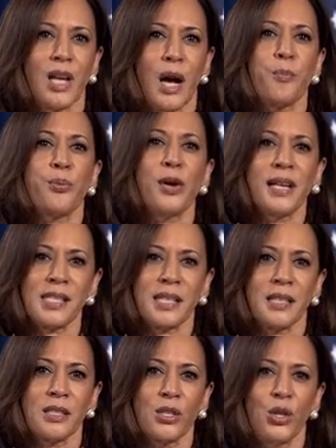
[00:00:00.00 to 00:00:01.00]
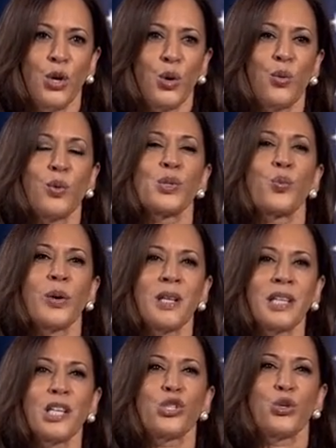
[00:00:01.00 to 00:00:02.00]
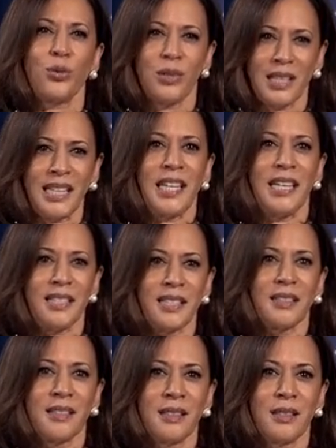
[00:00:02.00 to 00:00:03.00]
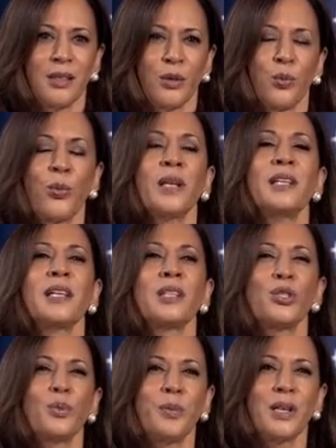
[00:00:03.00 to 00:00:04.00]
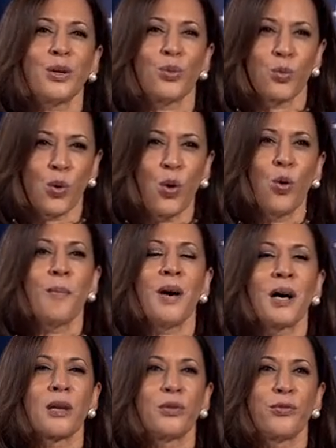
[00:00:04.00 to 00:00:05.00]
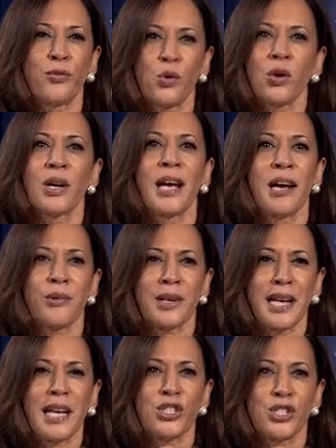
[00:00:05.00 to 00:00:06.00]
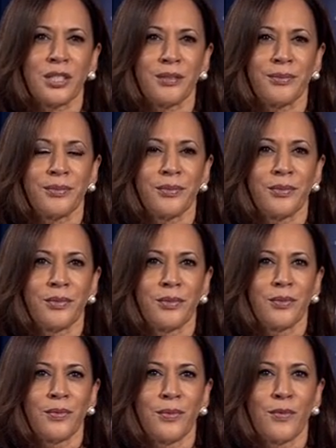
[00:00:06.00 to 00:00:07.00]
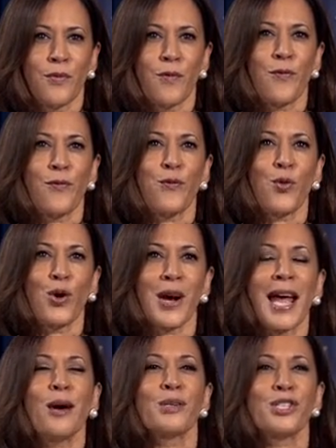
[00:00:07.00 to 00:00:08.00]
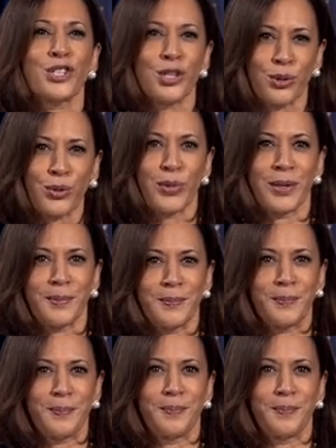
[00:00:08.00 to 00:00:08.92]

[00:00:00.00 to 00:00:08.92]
a president who is willing to lead, willing to be a role model for our nation, for our children.